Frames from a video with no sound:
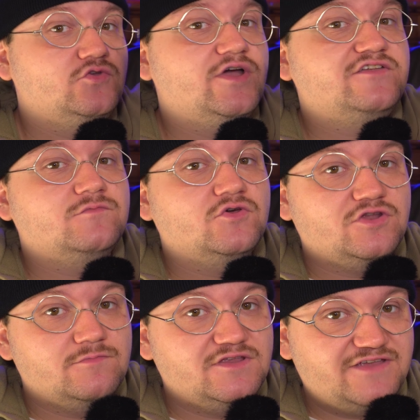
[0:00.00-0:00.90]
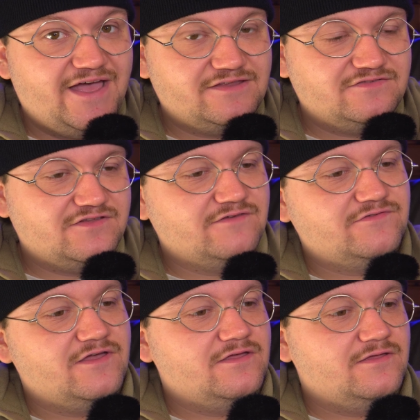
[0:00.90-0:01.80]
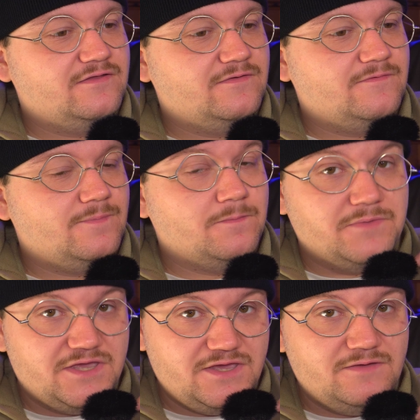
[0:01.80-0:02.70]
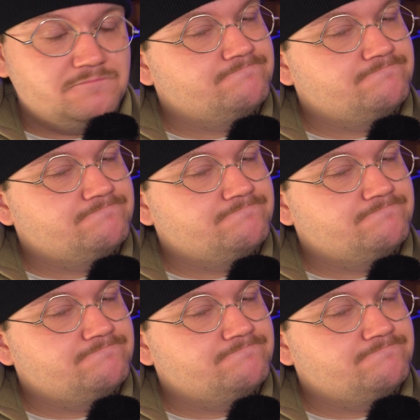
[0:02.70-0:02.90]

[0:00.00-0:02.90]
you guys are both going to be sacking stuff. Me,